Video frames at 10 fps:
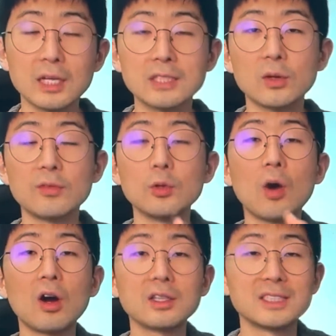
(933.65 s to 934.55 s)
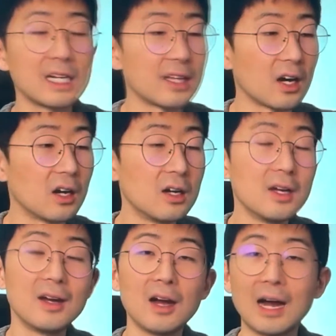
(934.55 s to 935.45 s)
And so if you are sitting there
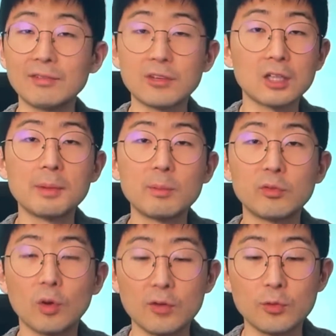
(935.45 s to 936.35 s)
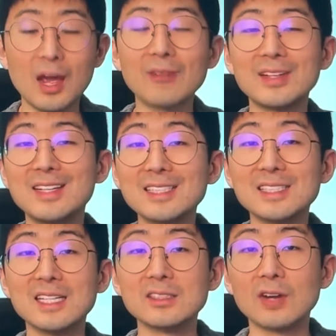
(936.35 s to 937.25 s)
I've talked about before, if you have a
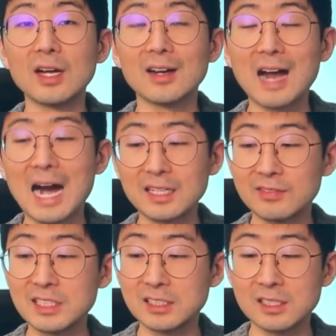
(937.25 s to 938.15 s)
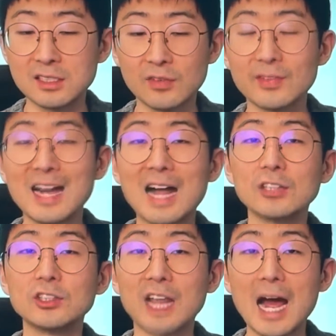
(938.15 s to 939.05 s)
dissonance, right, a cognitive dissonance, if you have a
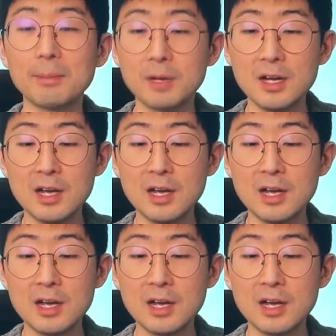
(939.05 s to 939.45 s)
knowledge gap,